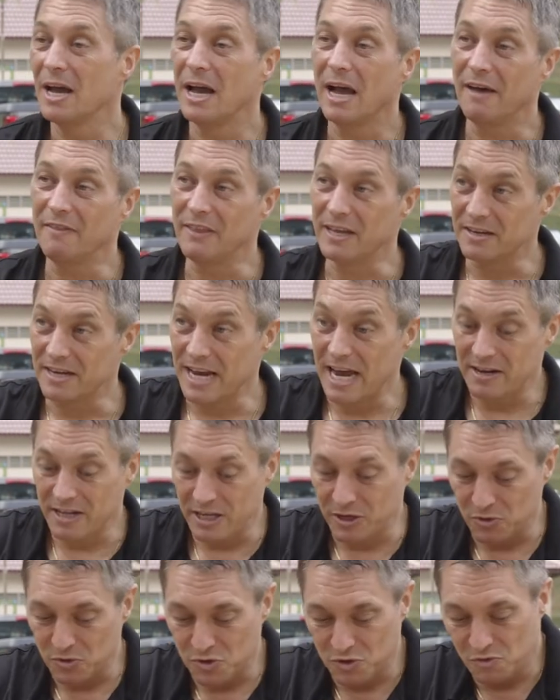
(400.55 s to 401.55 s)
And then down the
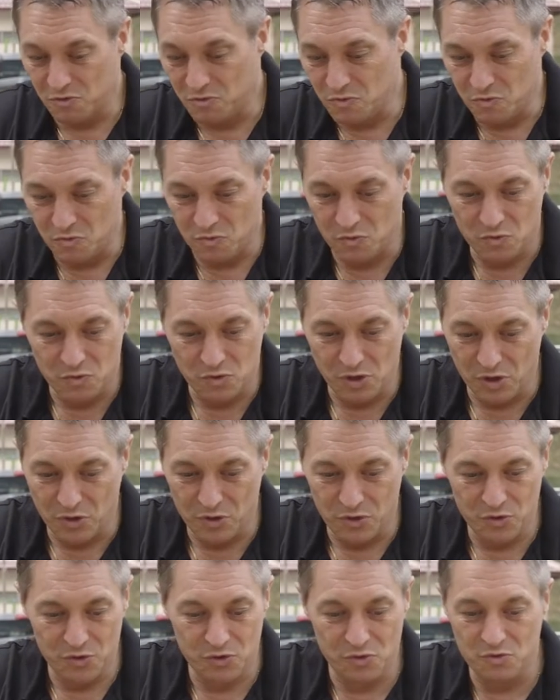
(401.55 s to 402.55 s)
hills, you
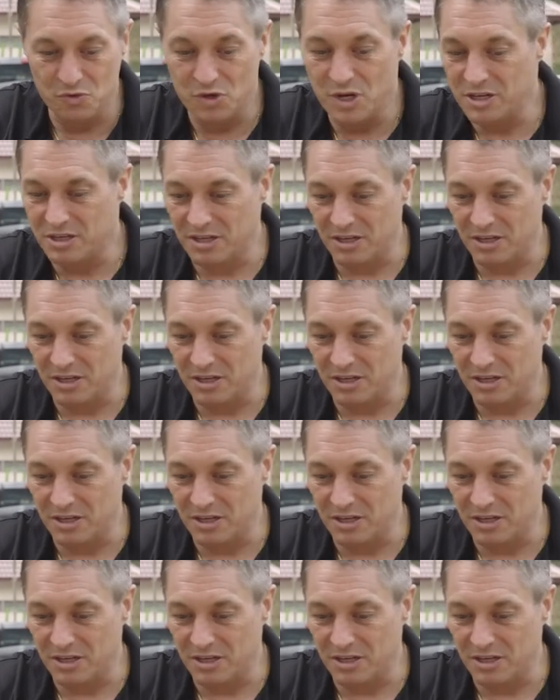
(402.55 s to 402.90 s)
need